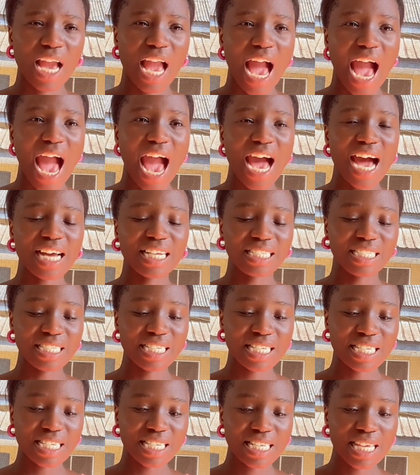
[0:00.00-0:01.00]
I had
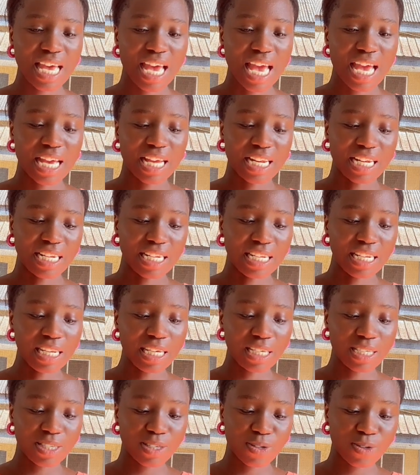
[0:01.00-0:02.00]
these
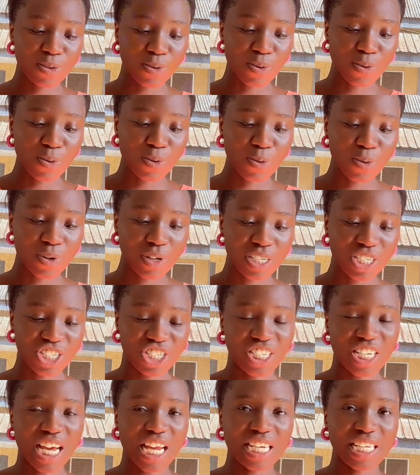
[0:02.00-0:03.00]
little
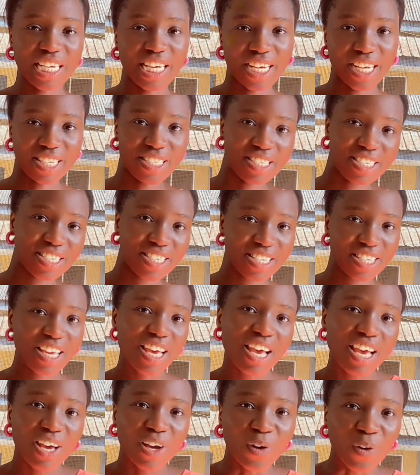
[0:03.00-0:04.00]
shenanigans
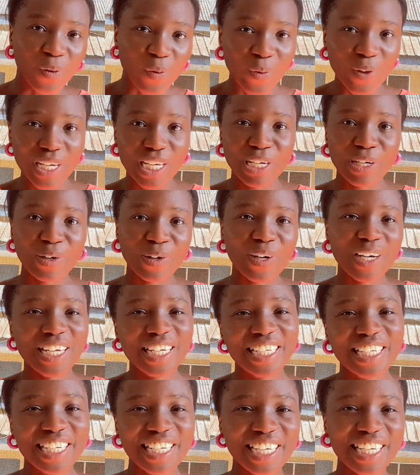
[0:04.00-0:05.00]
going on